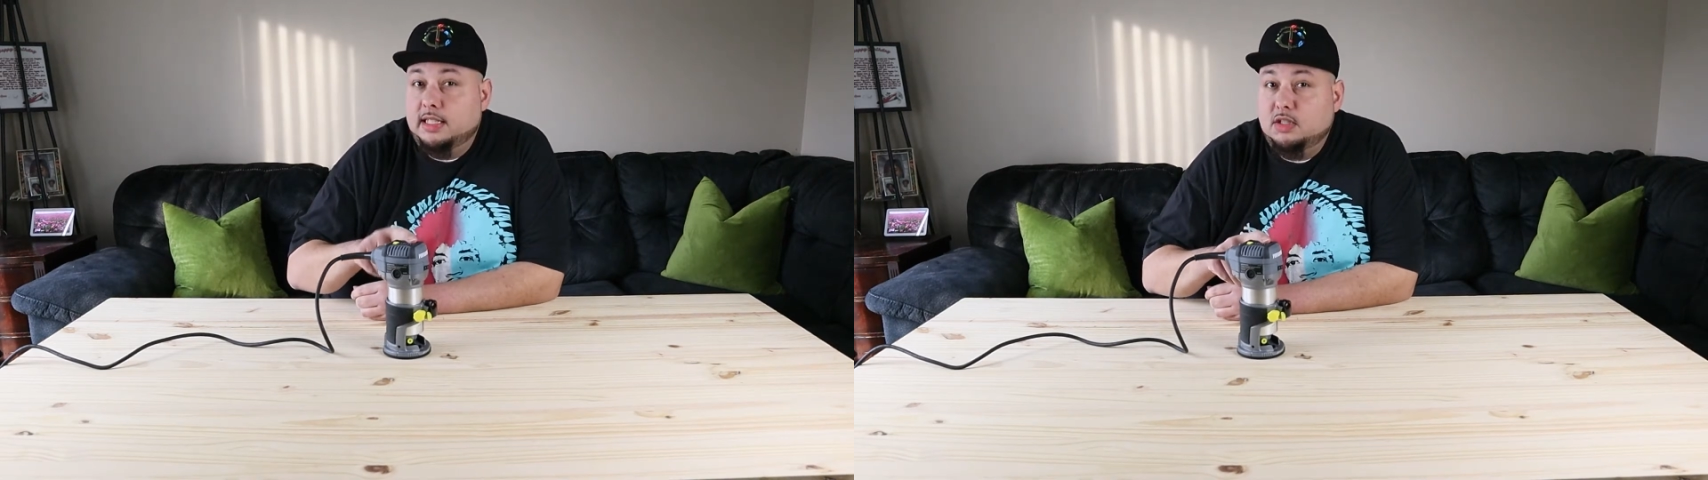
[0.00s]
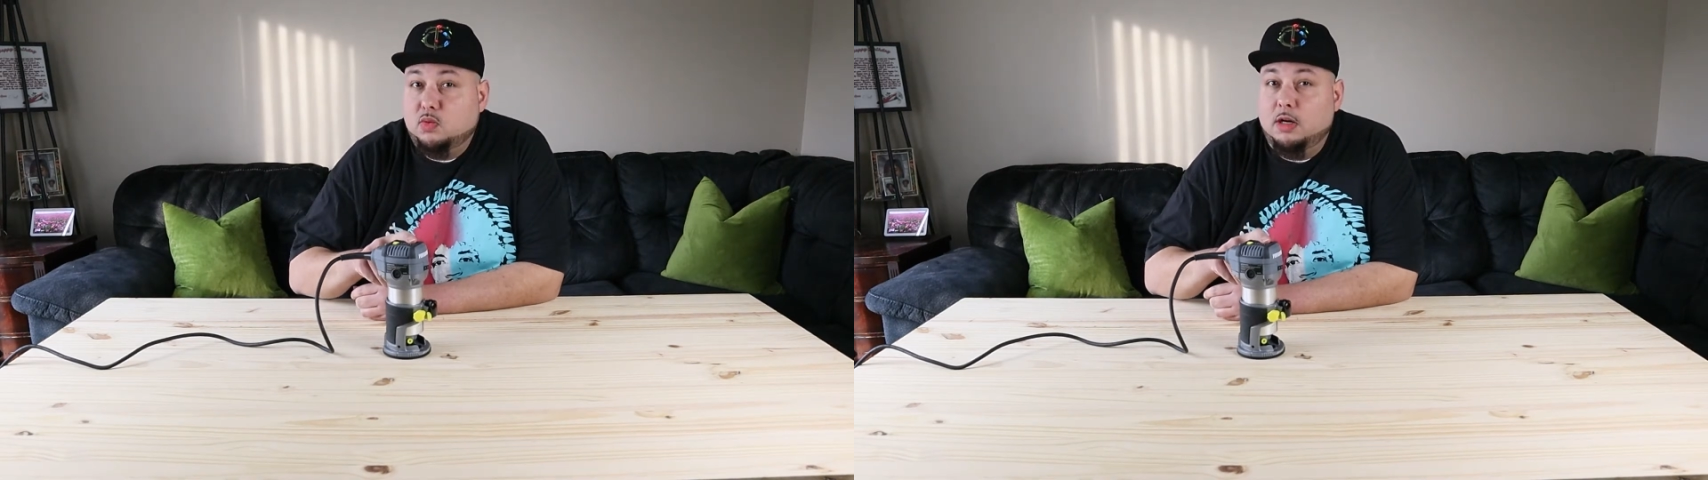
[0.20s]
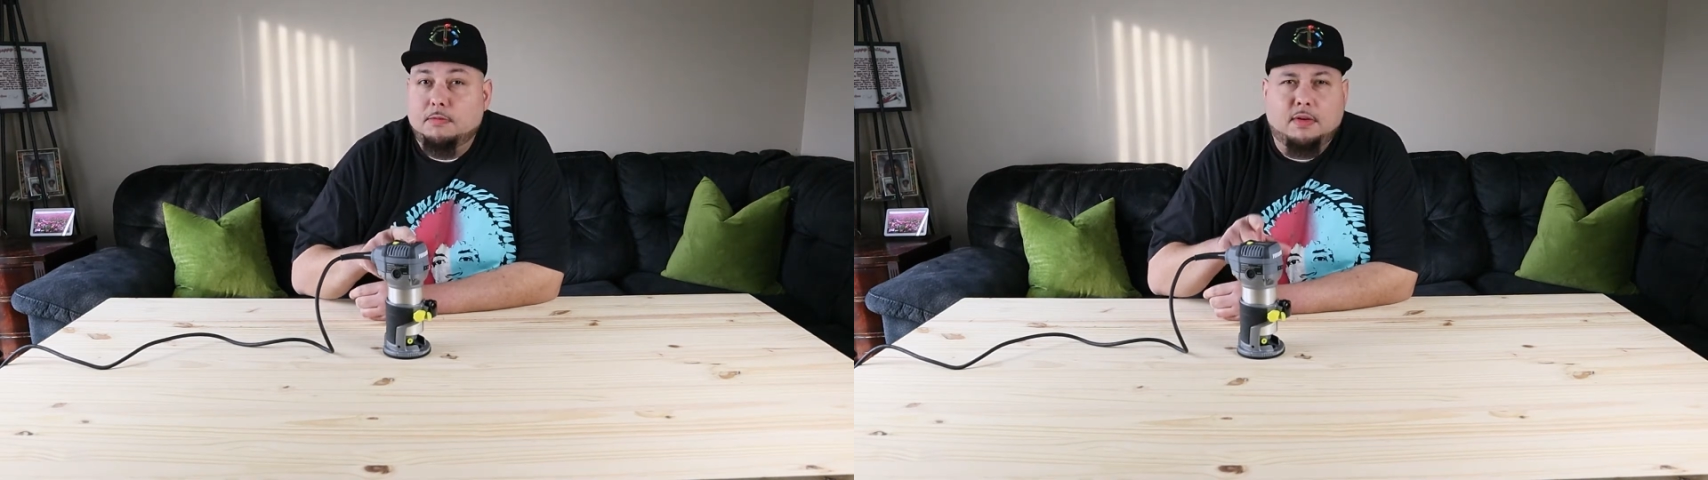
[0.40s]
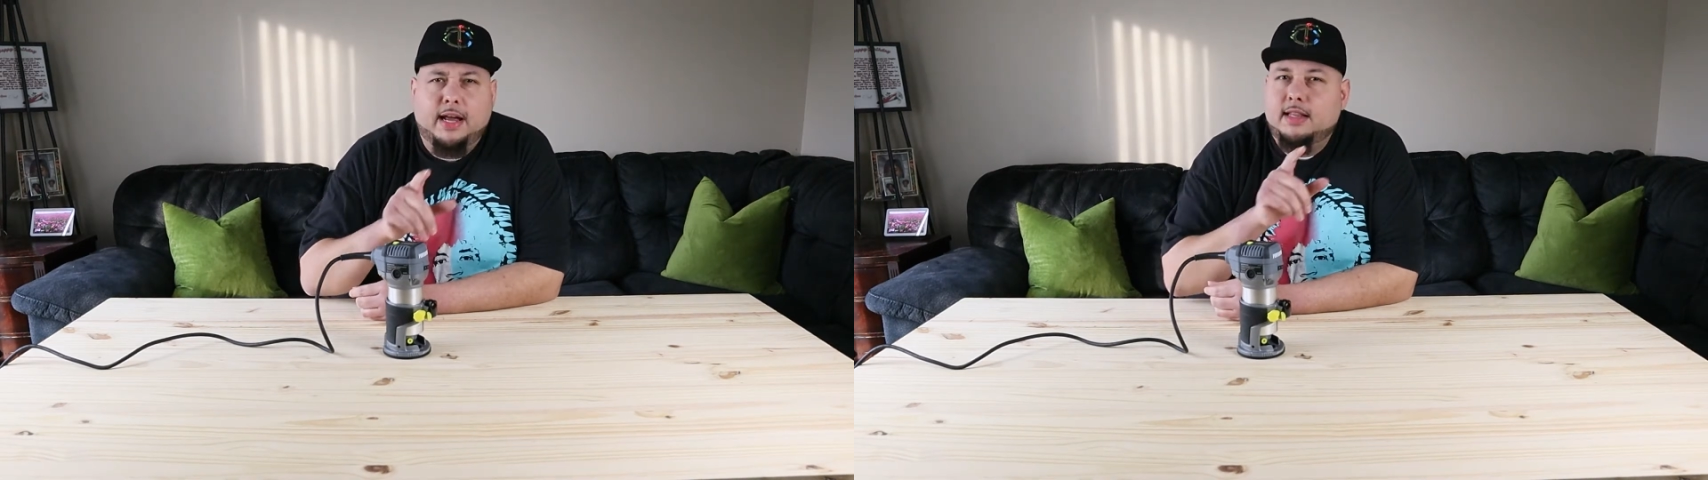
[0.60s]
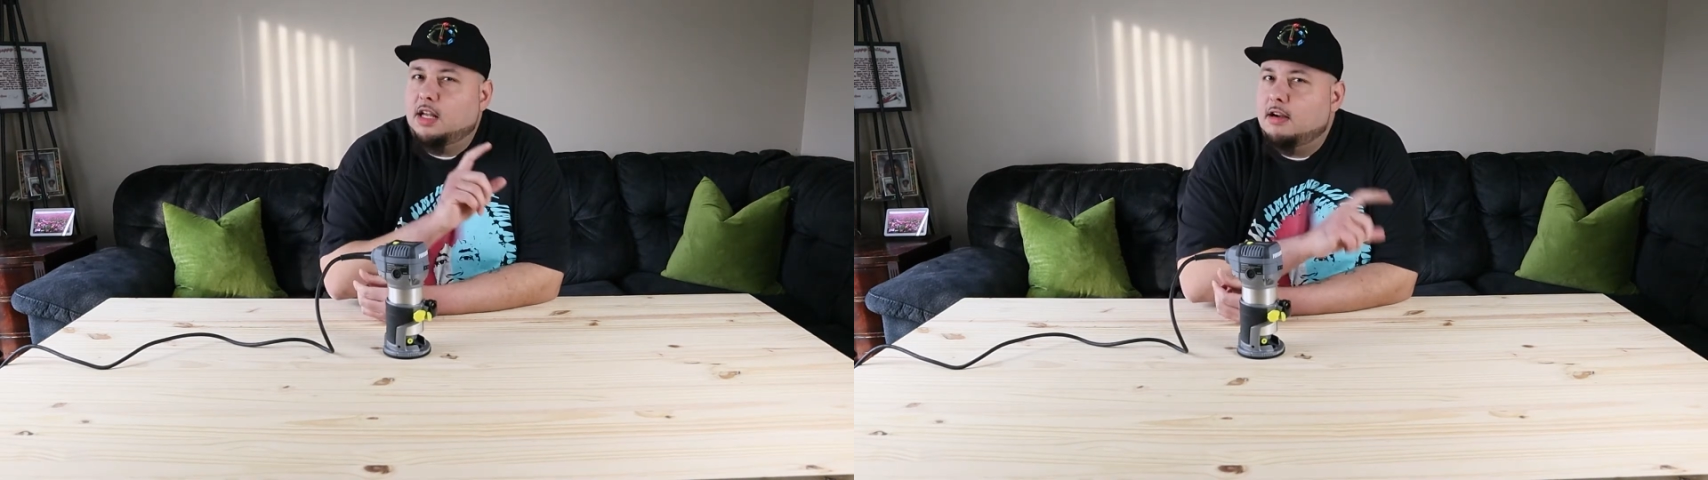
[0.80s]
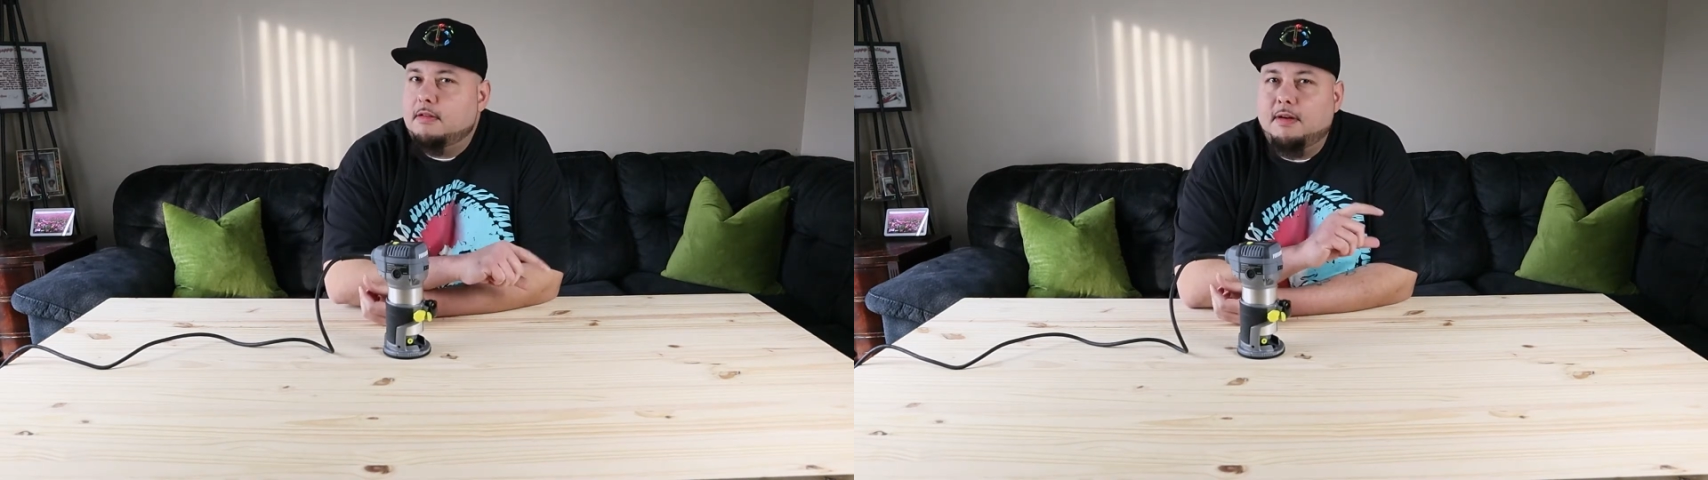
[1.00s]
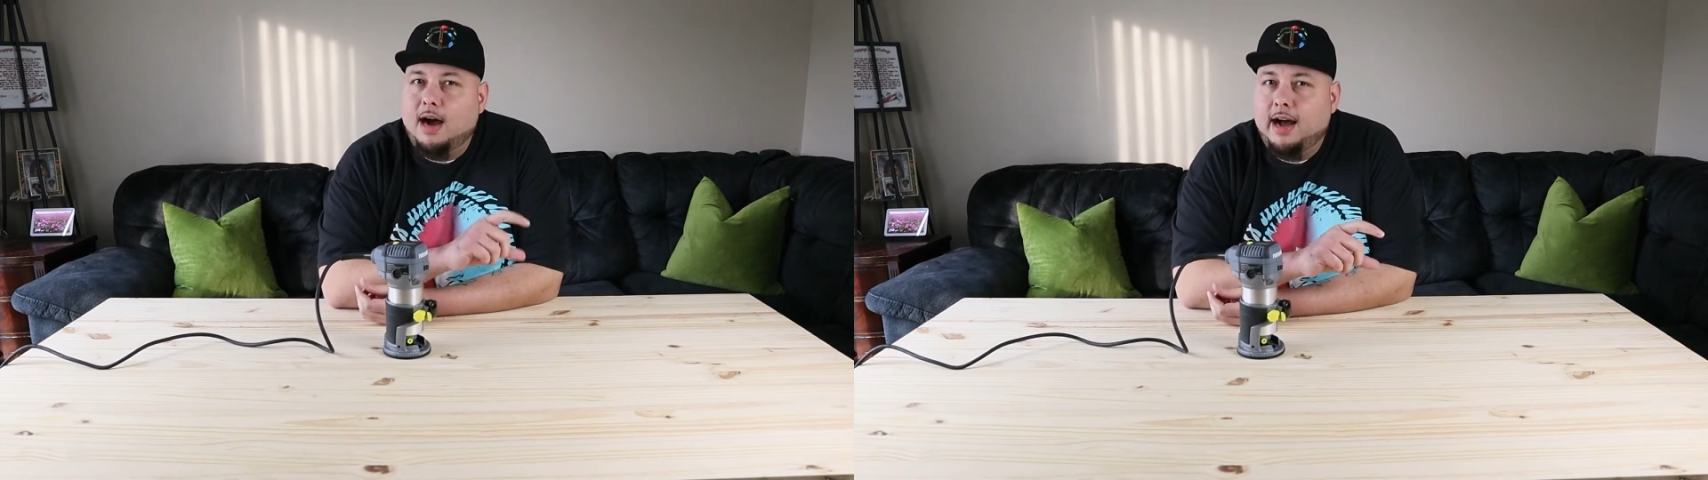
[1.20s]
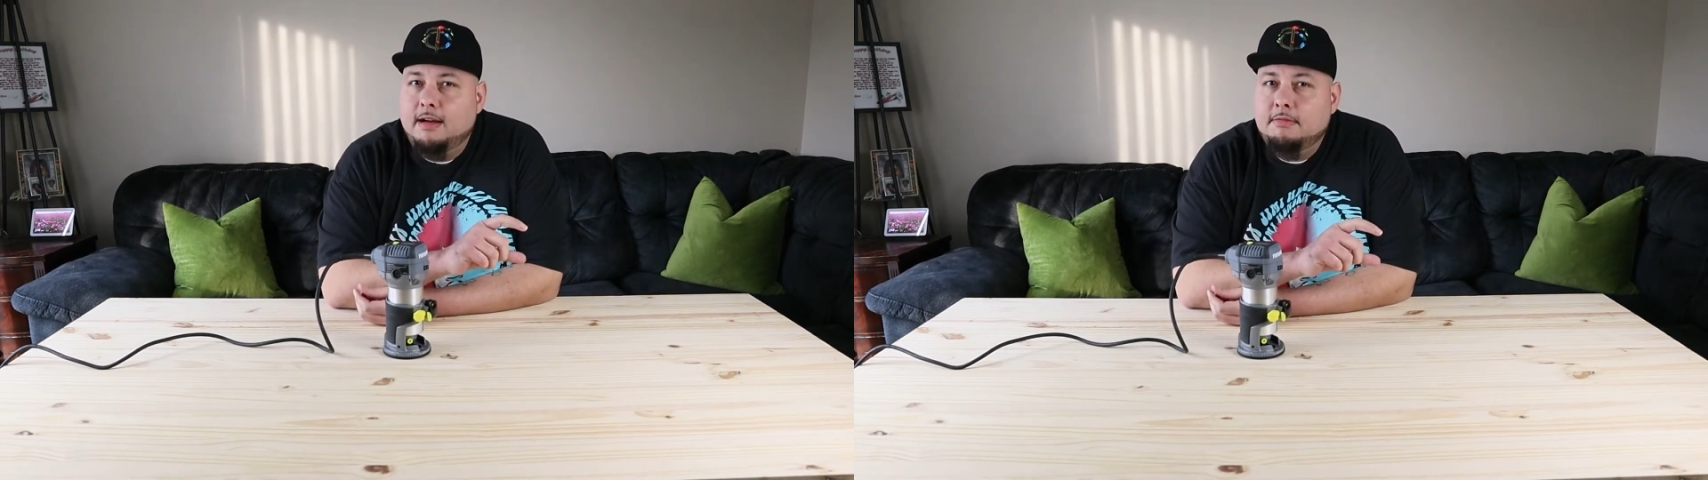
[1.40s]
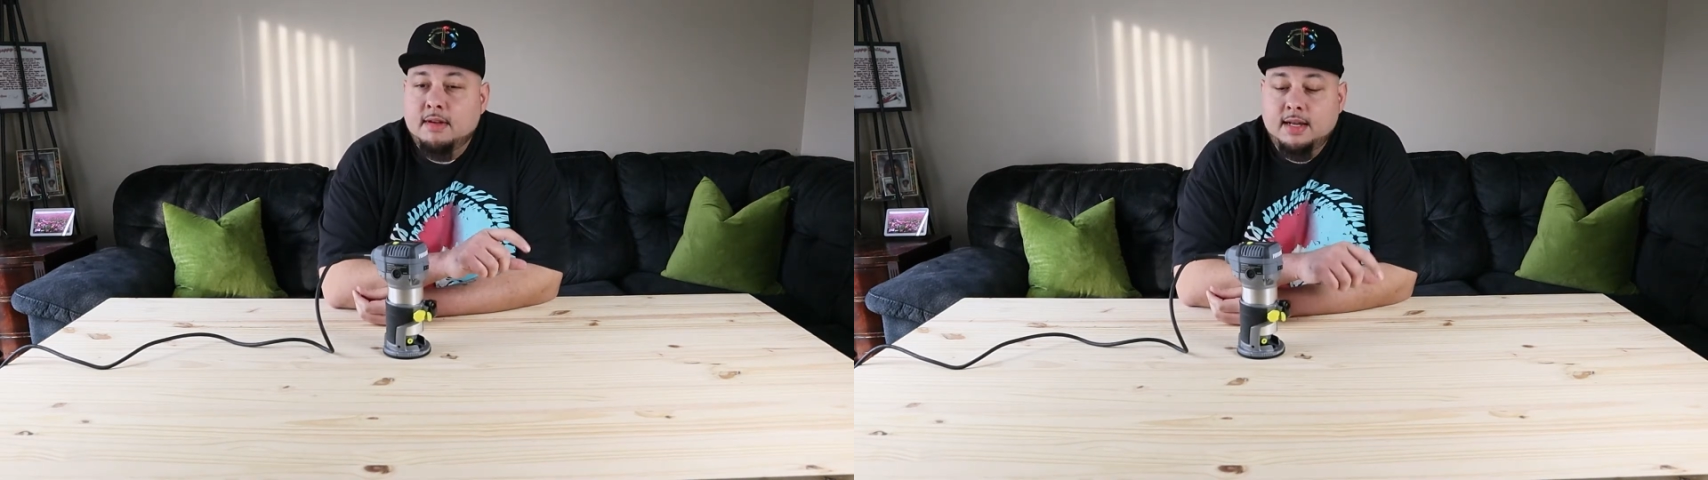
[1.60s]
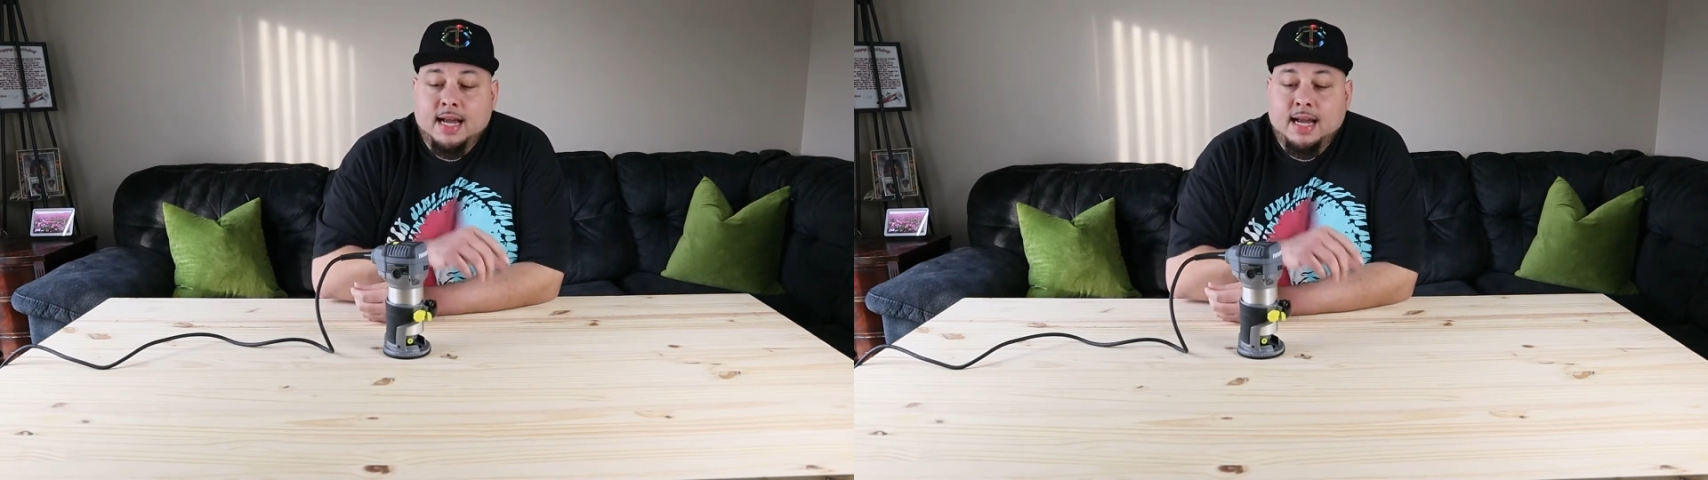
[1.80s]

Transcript: this one for like $35,